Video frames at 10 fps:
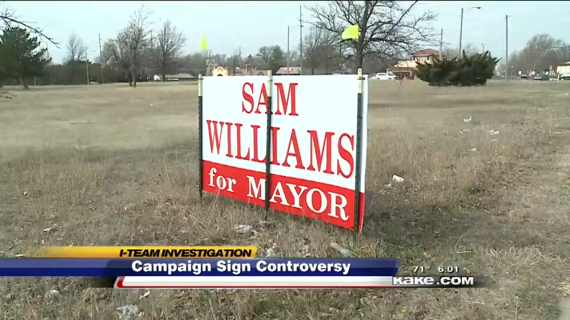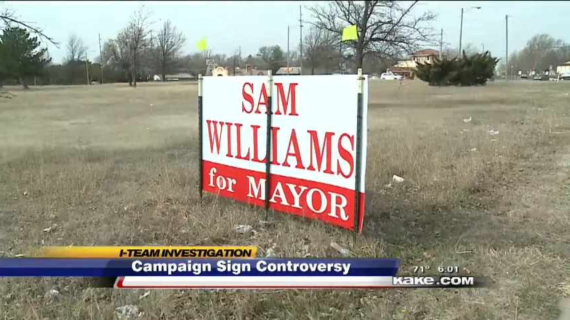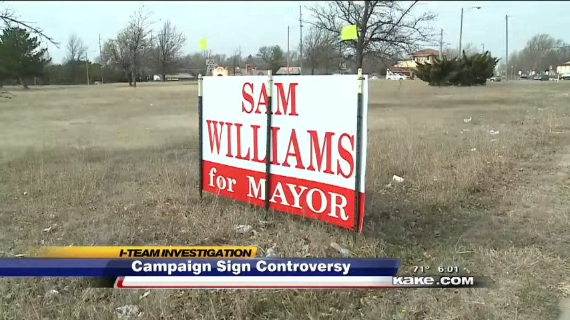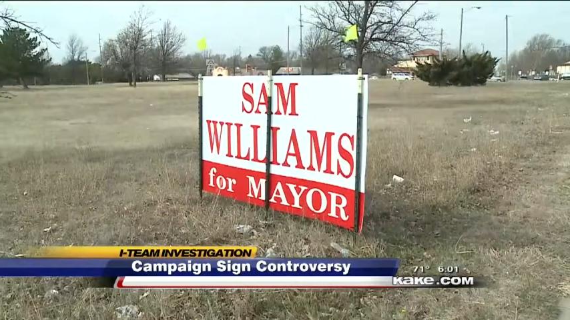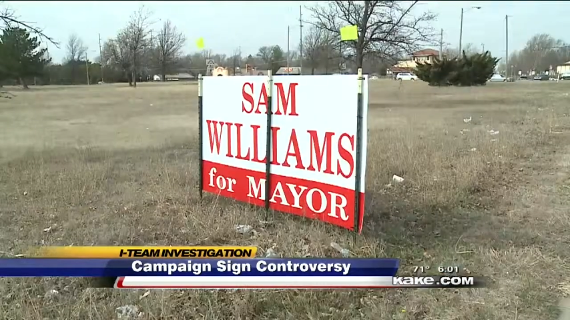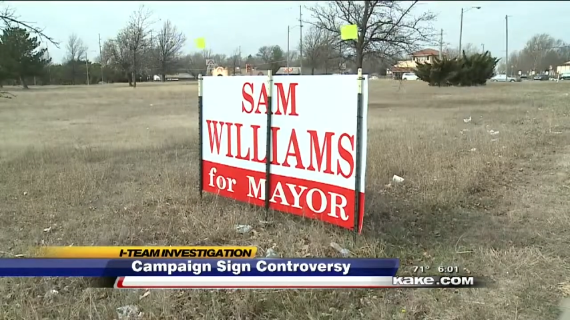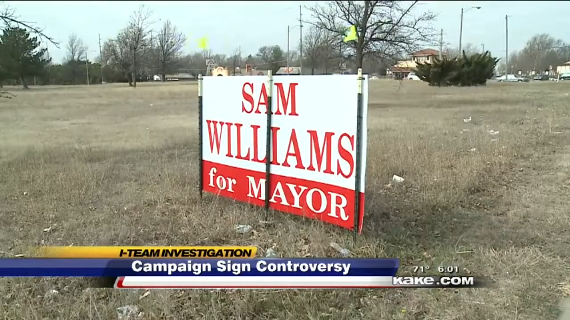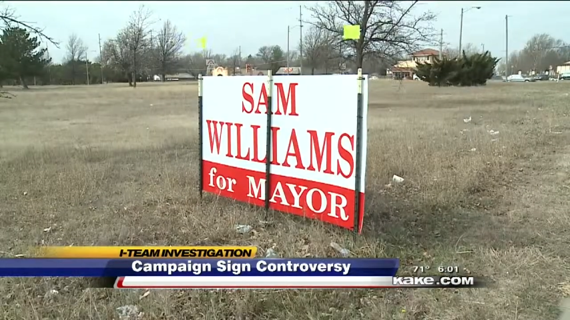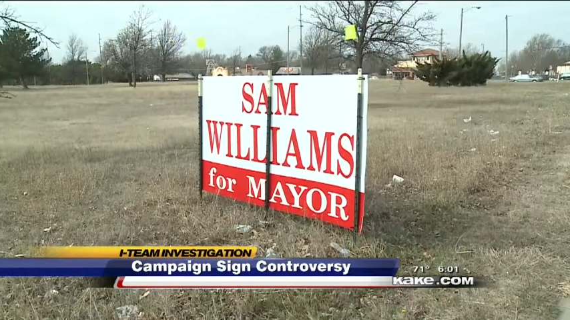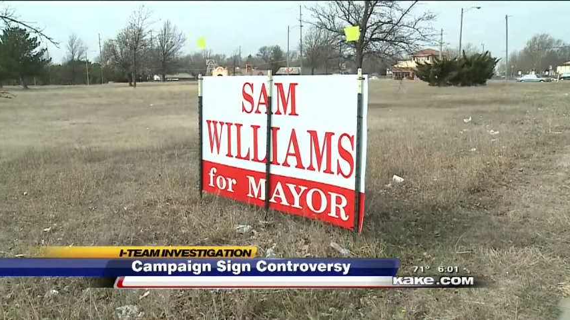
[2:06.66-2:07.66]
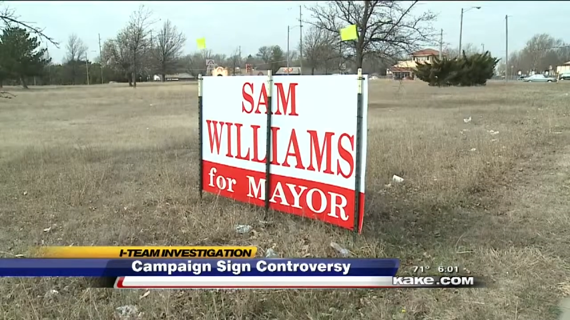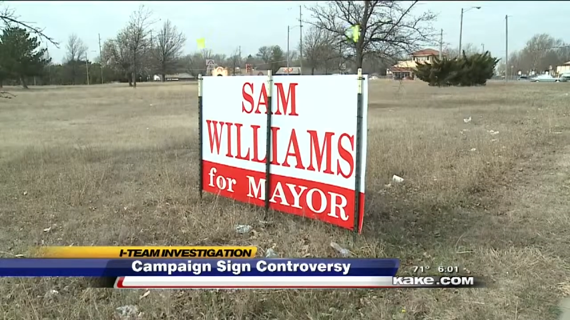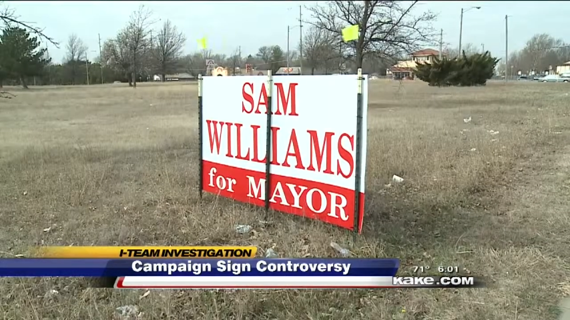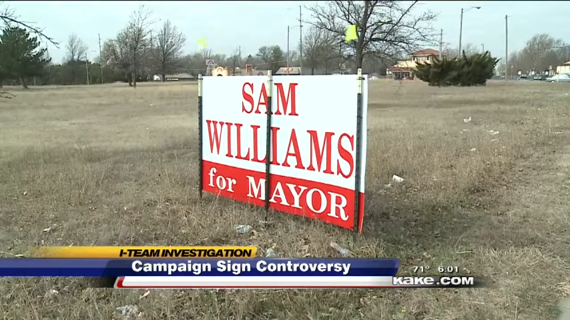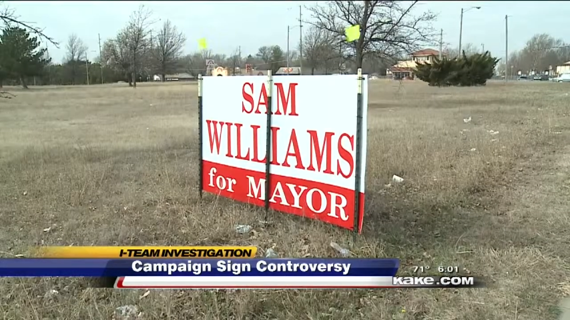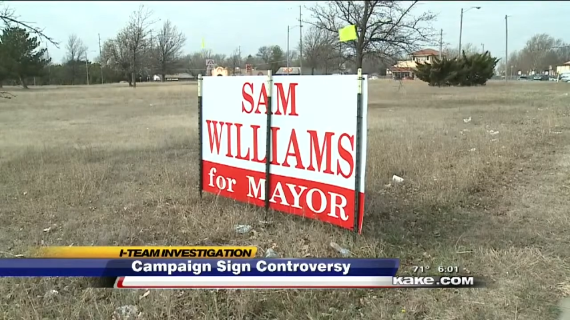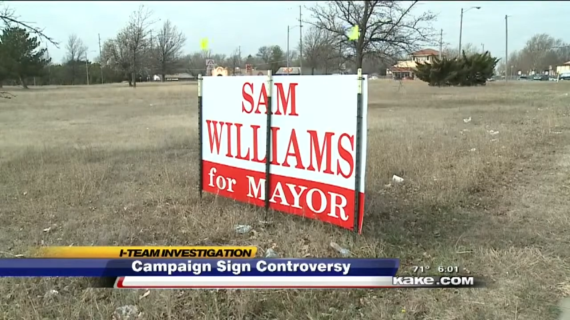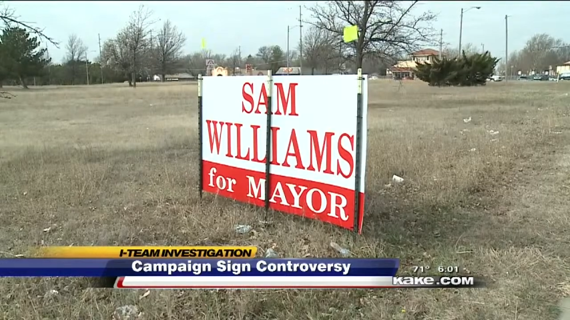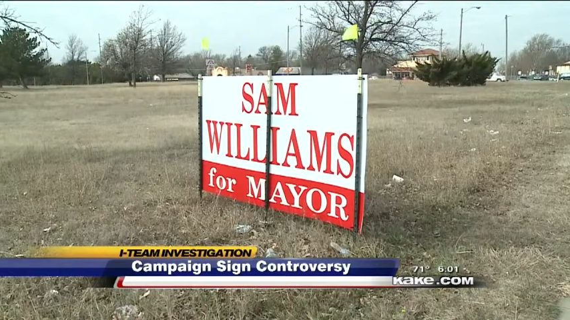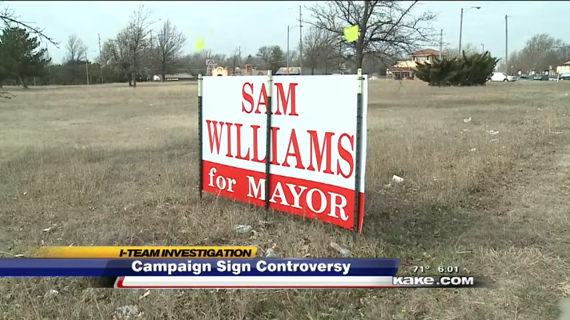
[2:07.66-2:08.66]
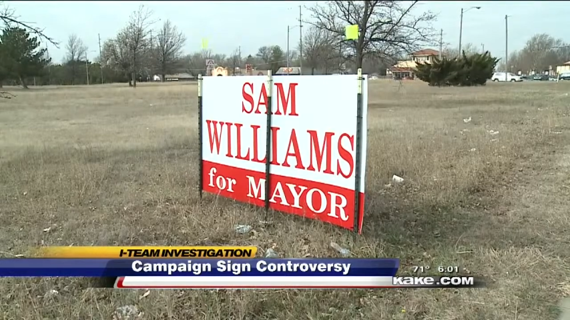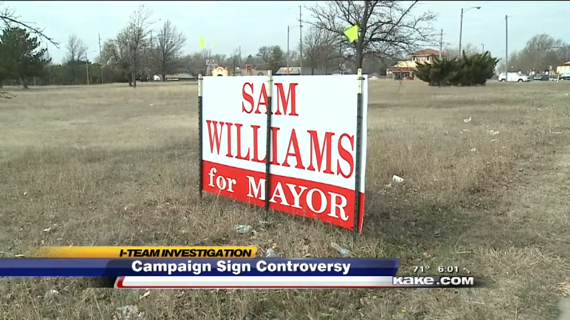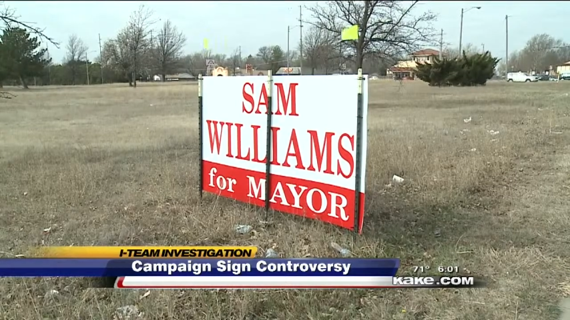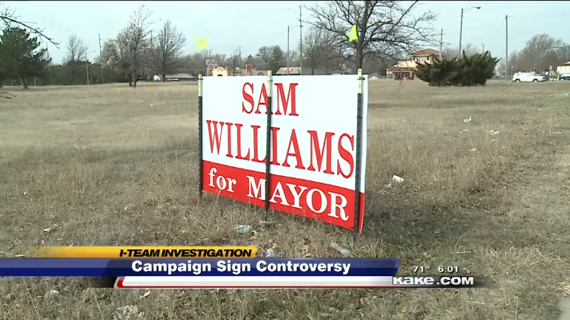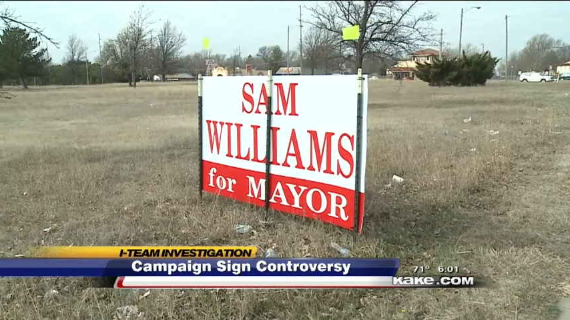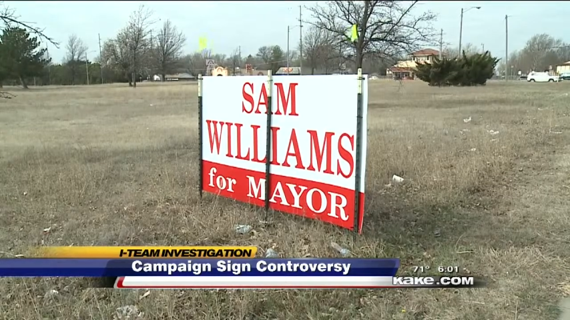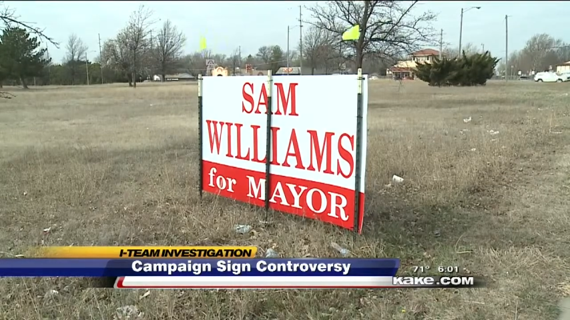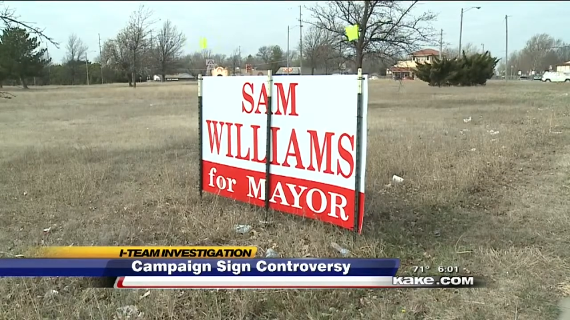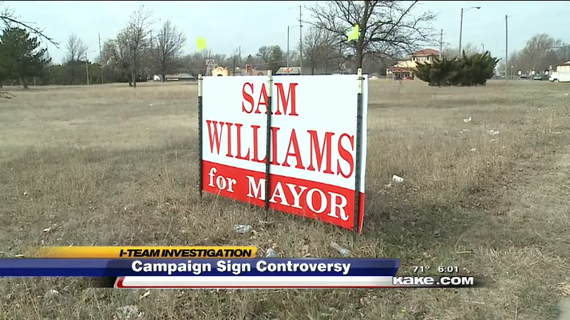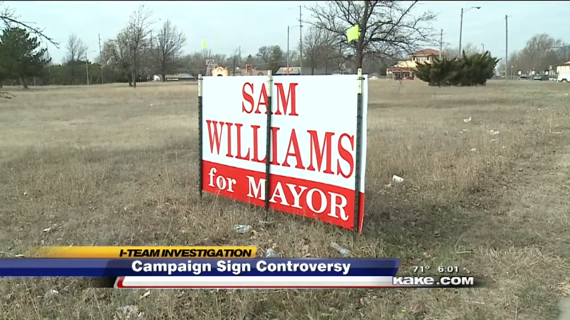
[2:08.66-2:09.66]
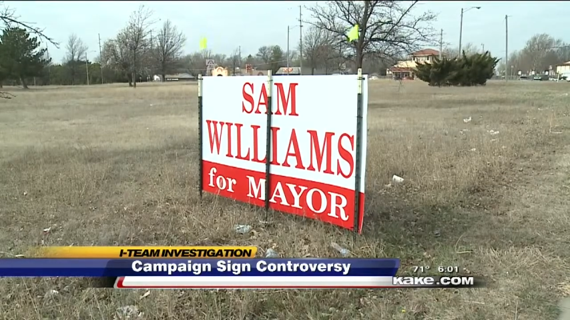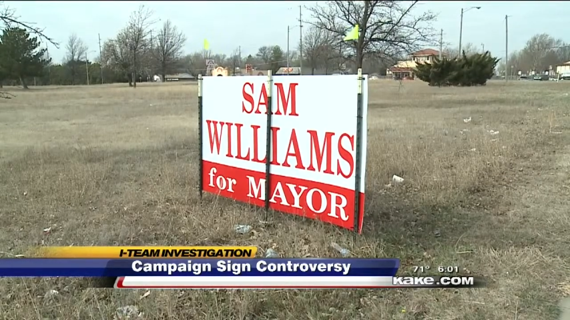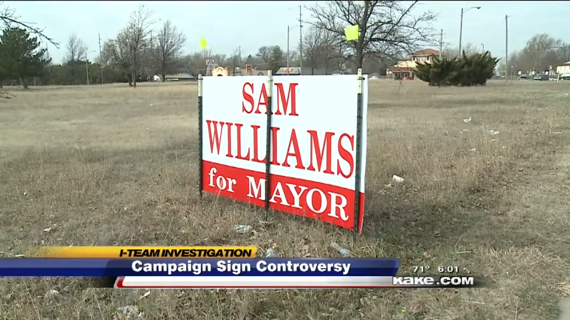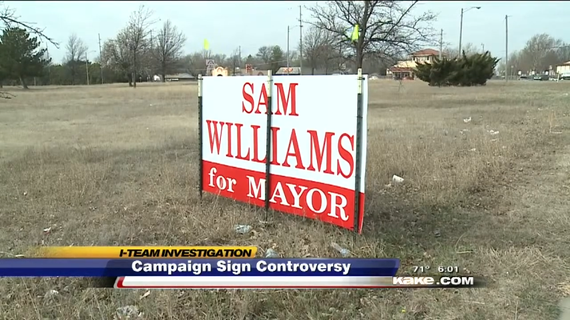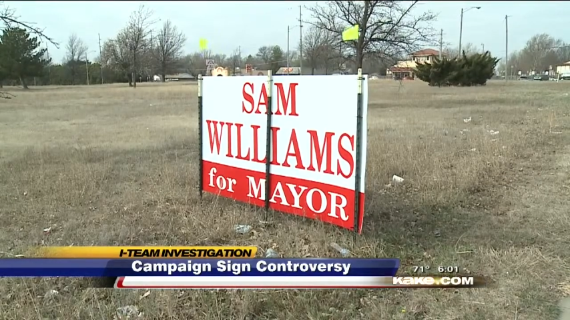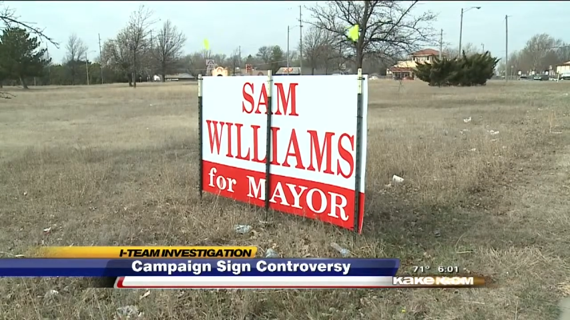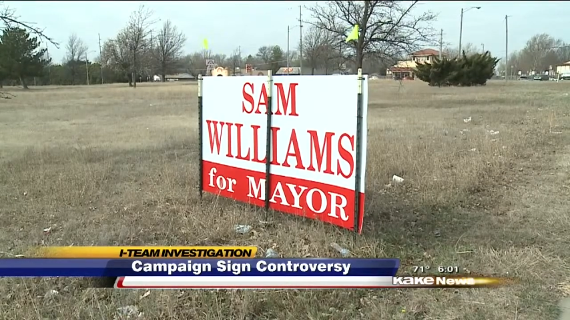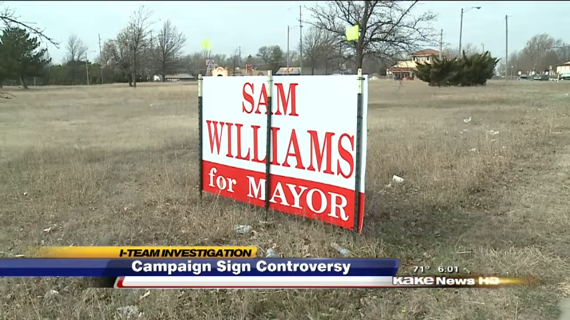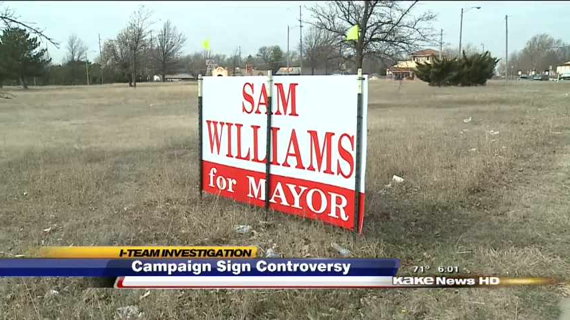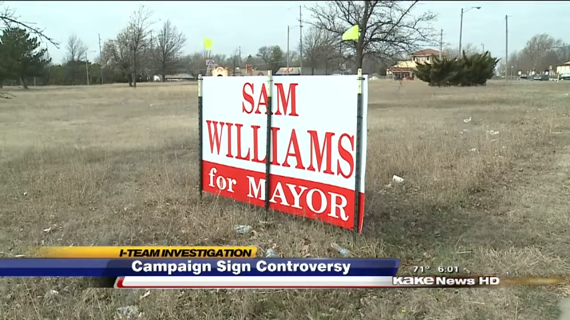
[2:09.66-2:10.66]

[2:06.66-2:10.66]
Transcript: (no speaker visible)